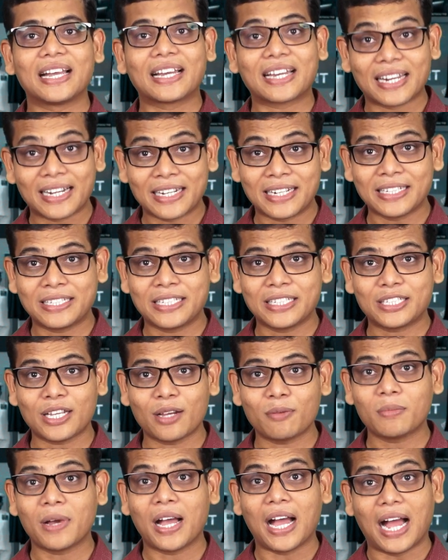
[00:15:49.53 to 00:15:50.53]

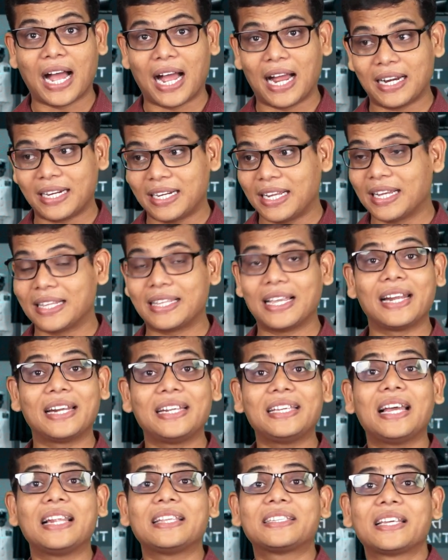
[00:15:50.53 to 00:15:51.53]
criticism and the
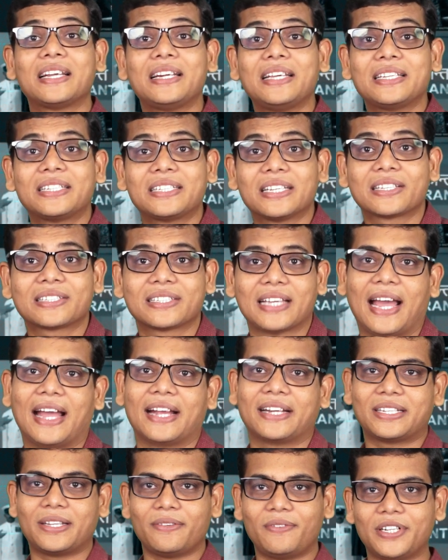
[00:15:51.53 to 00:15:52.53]
real seditious
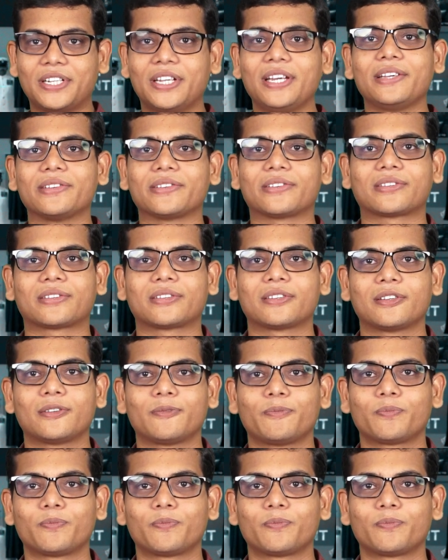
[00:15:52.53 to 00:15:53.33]
activities,